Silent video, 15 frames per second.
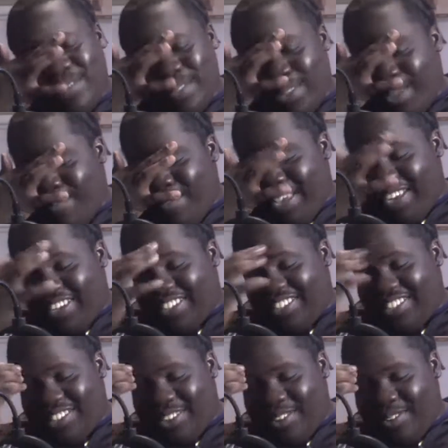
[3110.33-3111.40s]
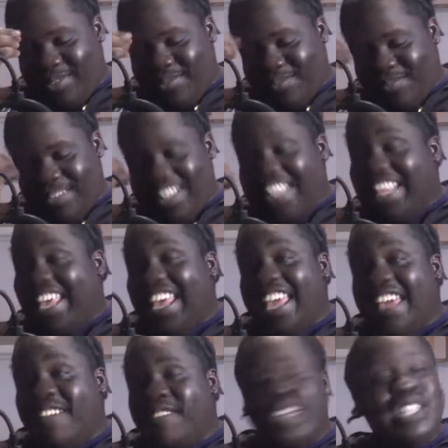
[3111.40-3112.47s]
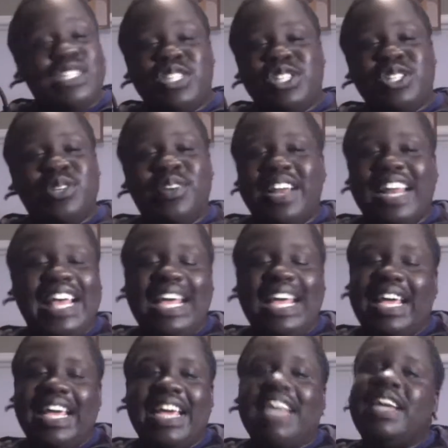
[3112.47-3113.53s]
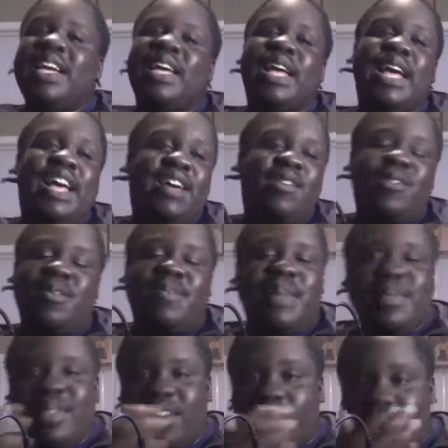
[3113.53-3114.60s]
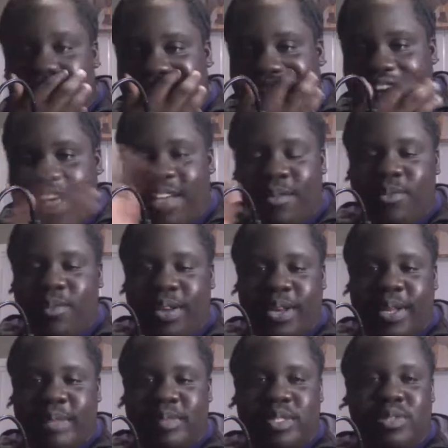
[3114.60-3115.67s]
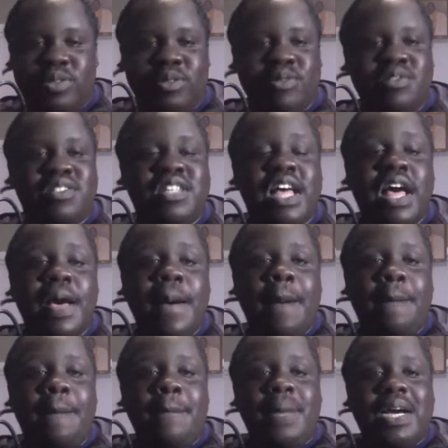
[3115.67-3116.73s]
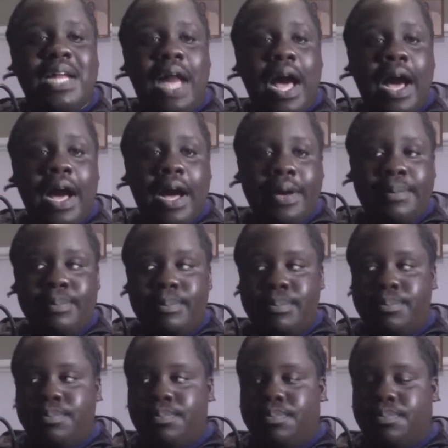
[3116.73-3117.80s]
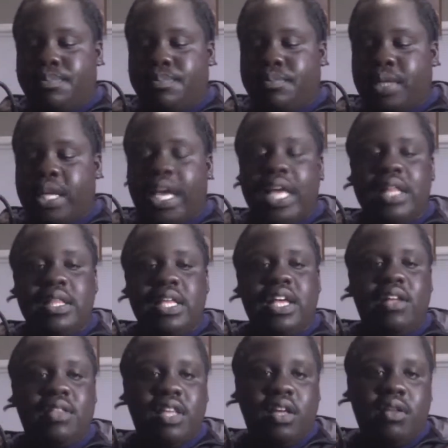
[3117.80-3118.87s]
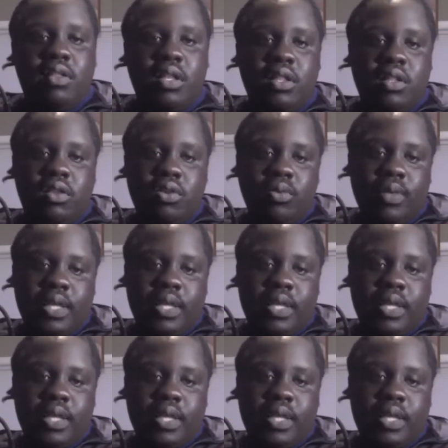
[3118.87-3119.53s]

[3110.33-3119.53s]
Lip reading: was the Amanda Show. Eventually, or maybe all that. It was one of them shows. But yeah, DLTL season two is